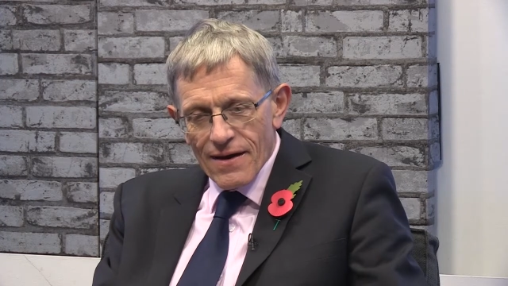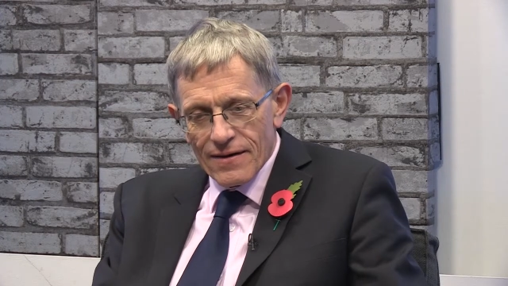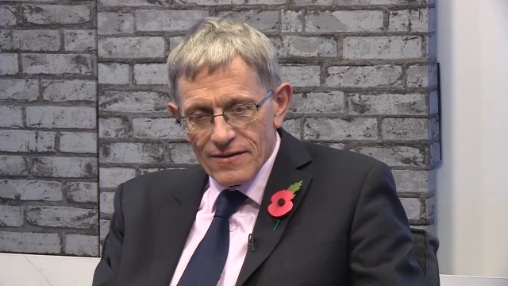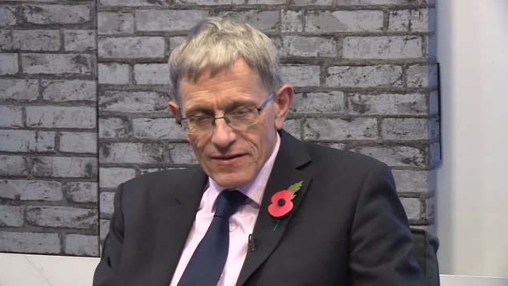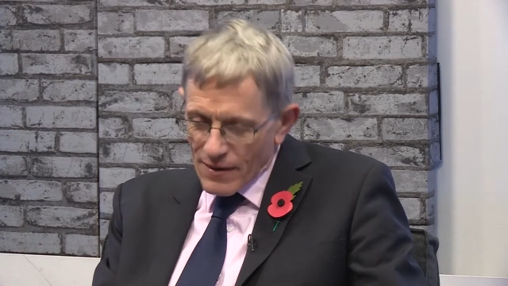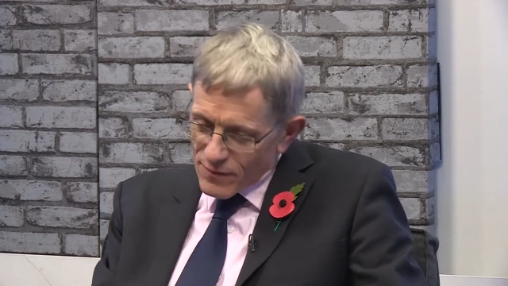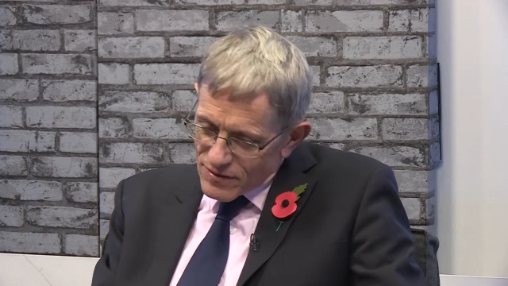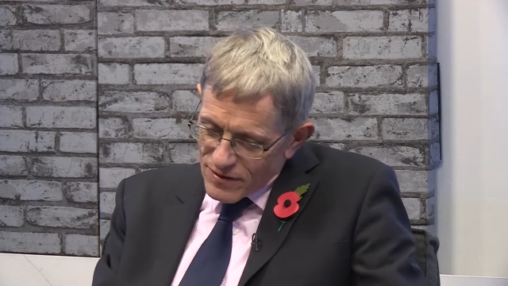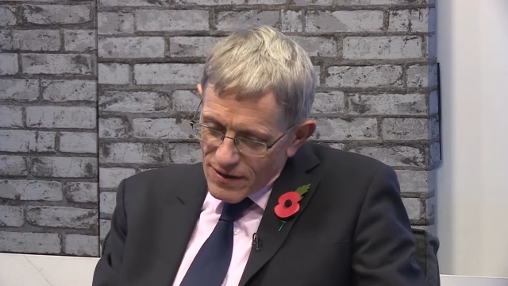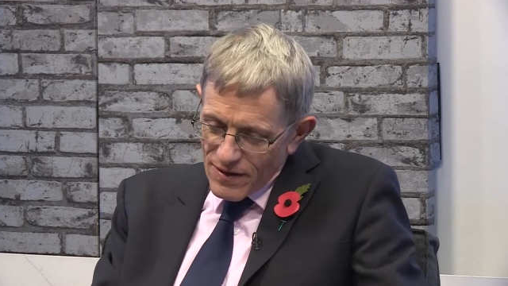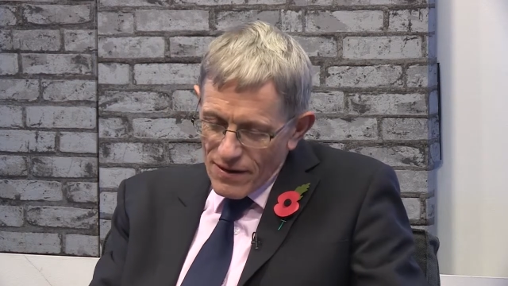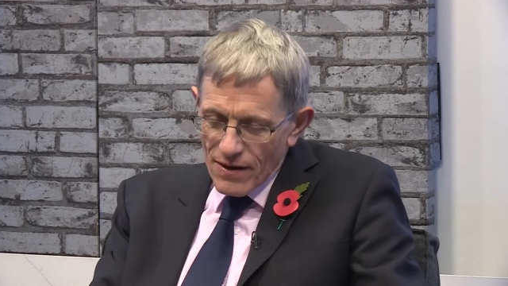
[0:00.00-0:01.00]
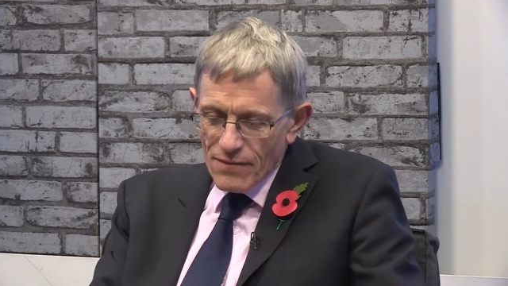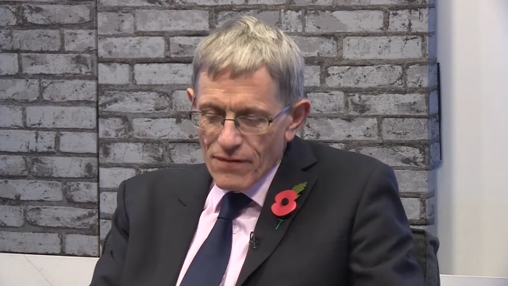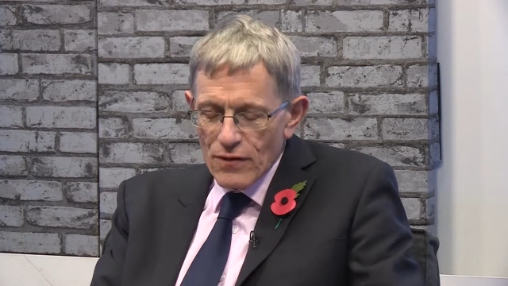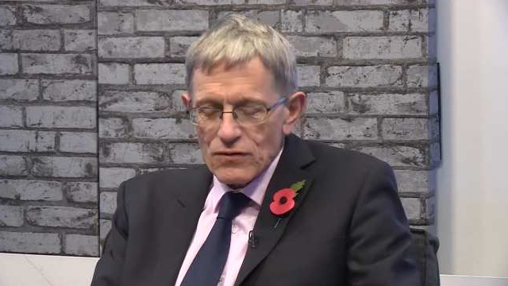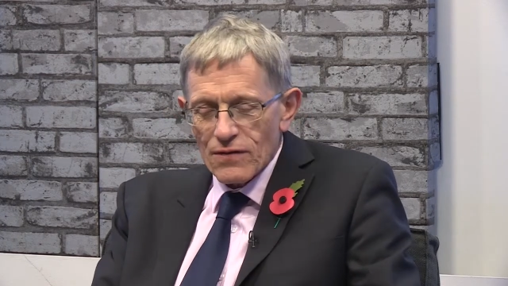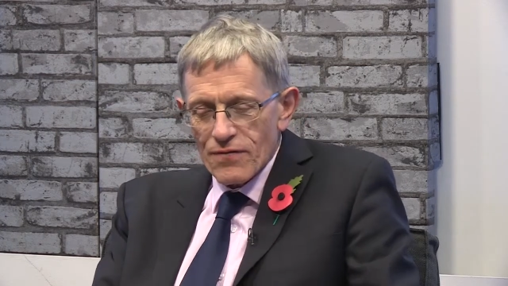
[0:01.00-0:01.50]
because that was the
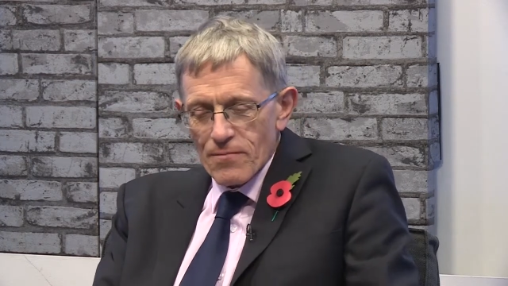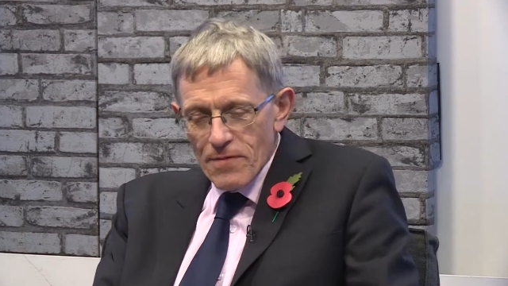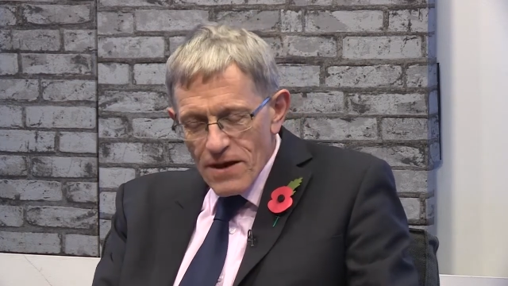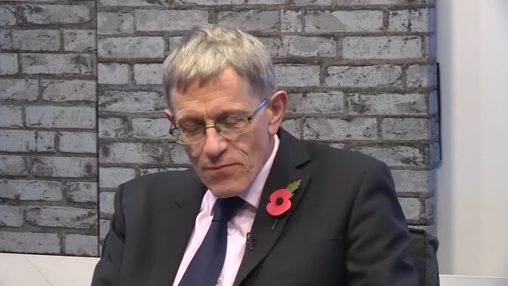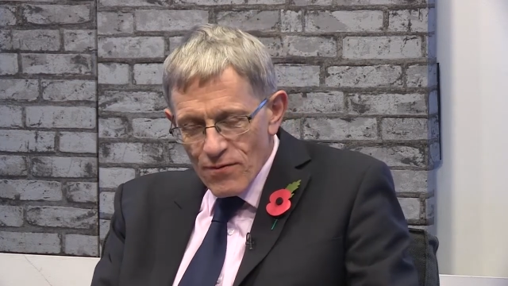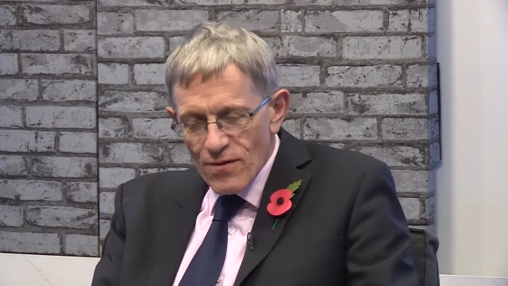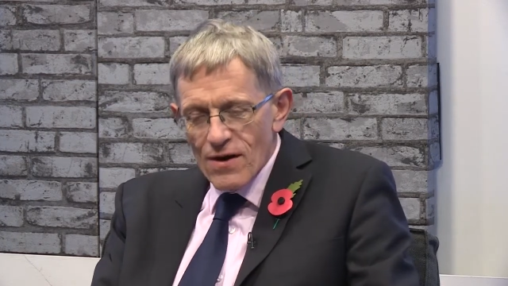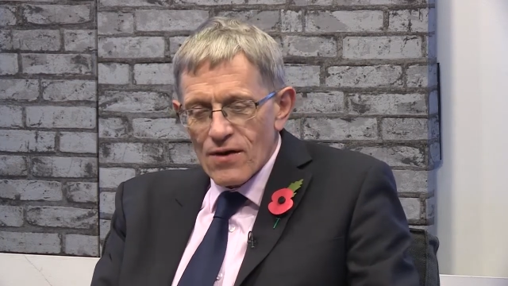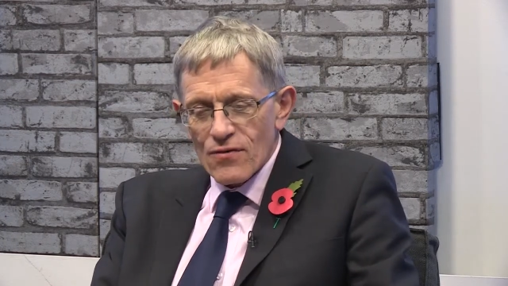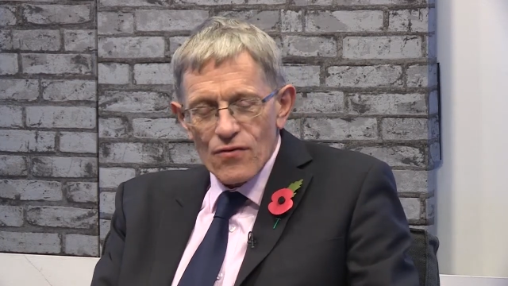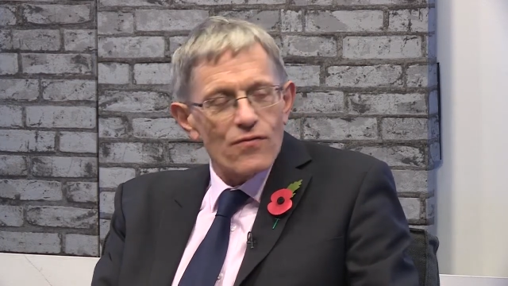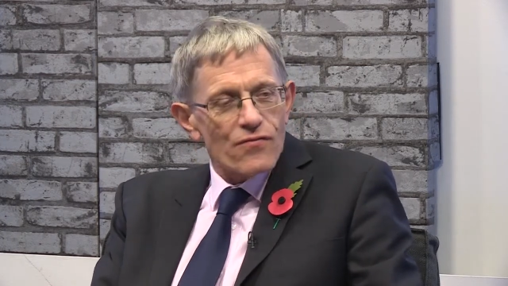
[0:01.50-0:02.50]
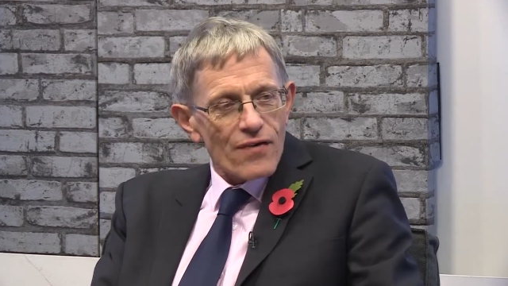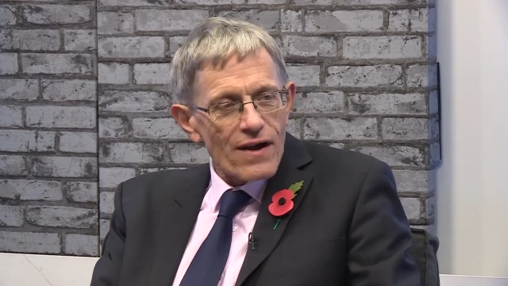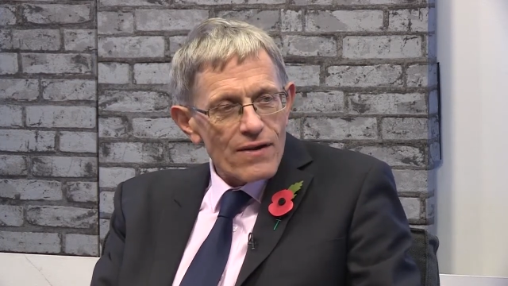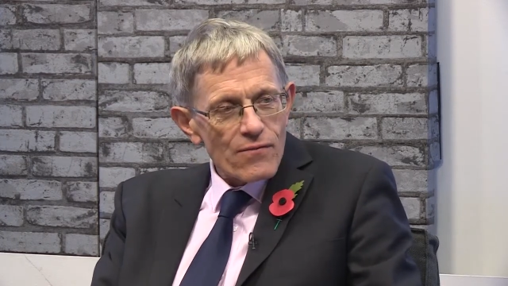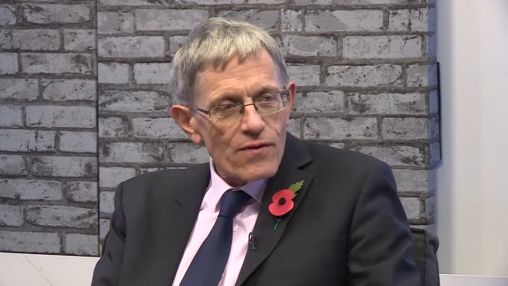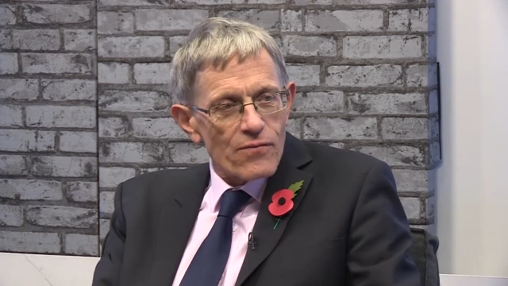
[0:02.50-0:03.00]
vote of the people, thought,
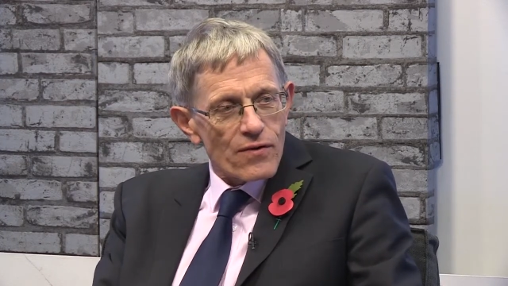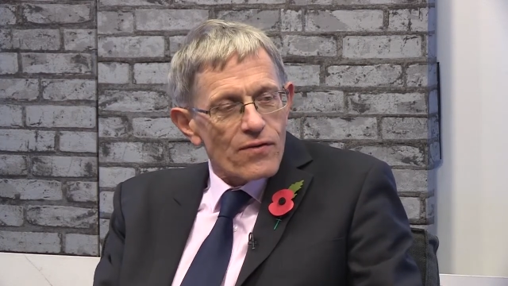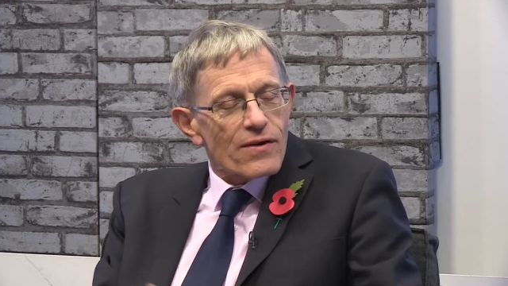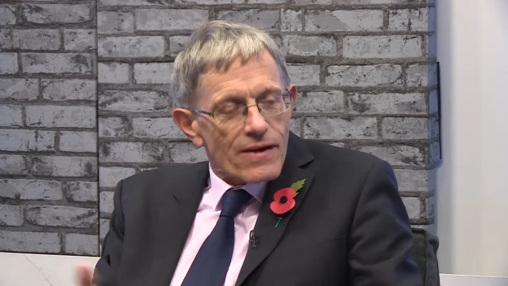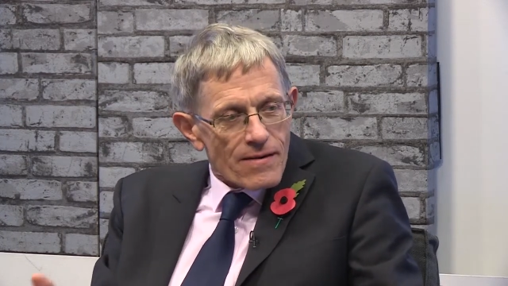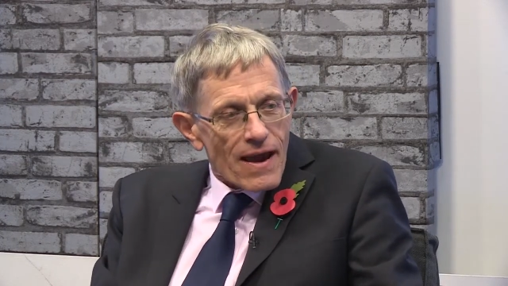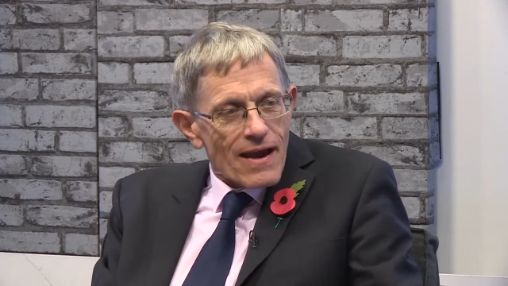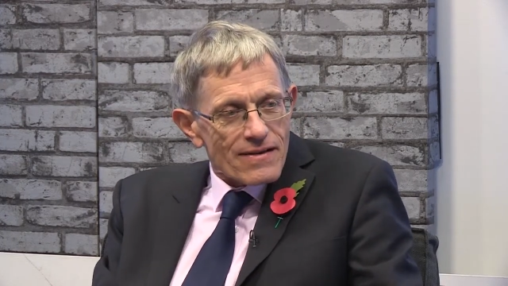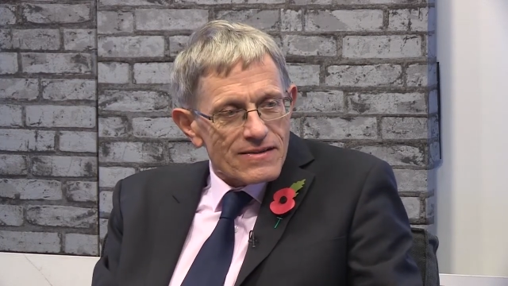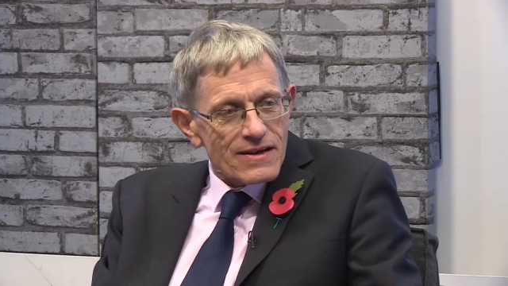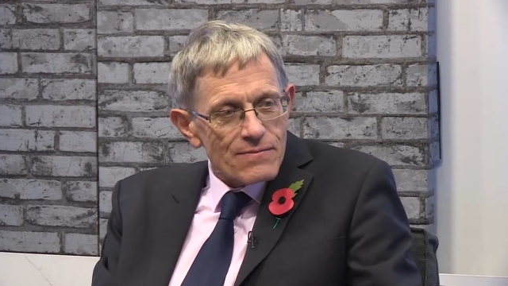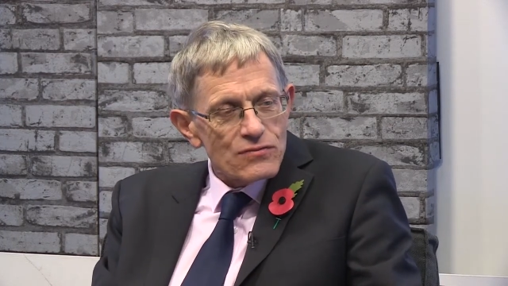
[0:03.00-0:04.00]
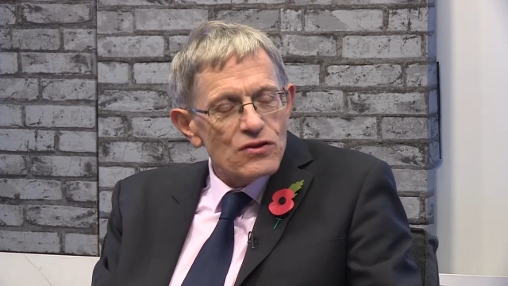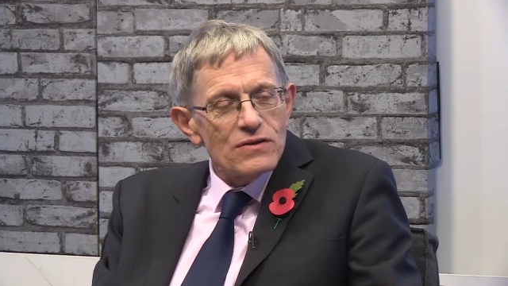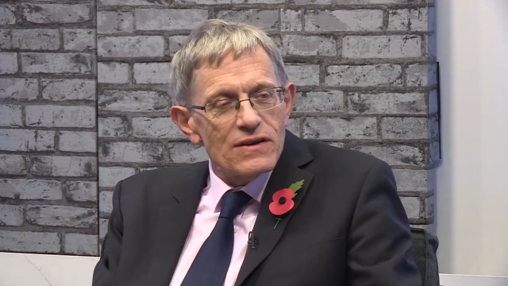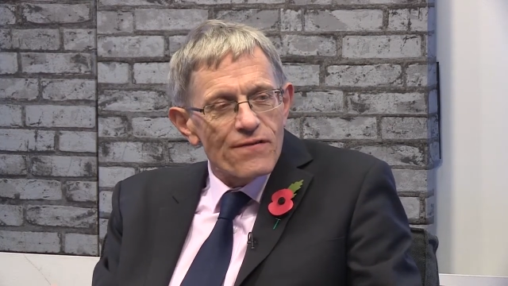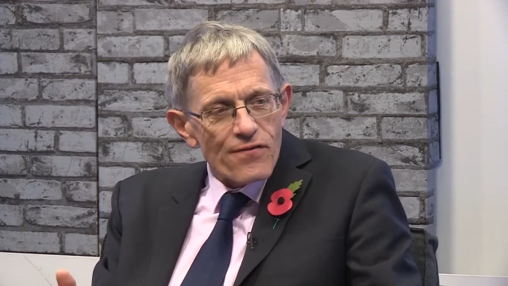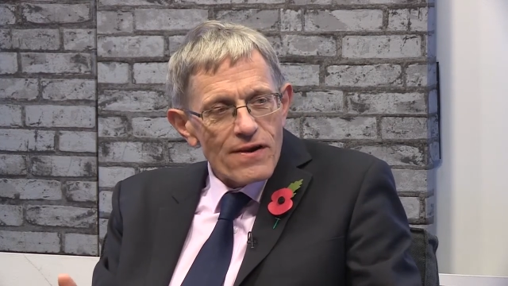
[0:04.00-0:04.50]
great, we'll get
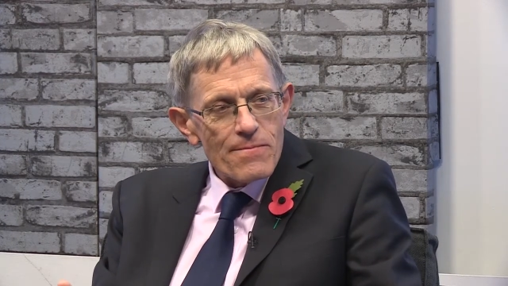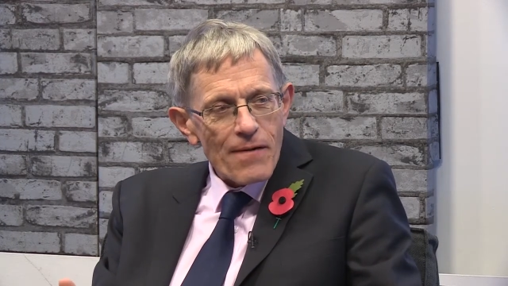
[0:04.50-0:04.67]
duty-free